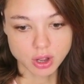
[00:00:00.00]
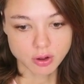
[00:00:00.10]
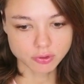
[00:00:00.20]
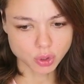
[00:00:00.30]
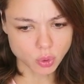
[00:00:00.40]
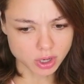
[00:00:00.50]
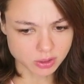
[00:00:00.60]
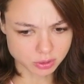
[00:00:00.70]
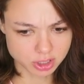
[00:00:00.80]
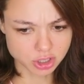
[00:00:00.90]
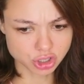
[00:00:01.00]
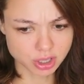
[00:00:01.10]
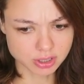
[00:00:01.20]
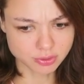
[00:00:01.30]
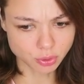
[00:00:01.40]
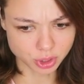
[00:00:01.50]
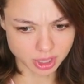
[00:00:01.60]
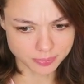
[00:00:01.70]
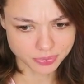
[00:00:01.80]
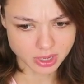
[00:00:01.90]
one. Anne came back to
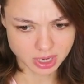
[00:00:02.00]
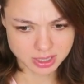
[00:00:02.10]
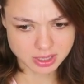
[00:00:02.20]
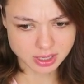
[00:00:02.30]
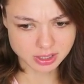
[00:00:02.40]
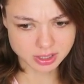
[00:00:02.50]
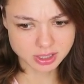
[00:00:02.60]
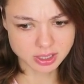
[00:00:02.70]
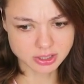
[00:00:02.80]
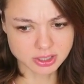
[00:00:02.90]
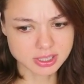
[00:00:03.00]
bed but couldn't sleep.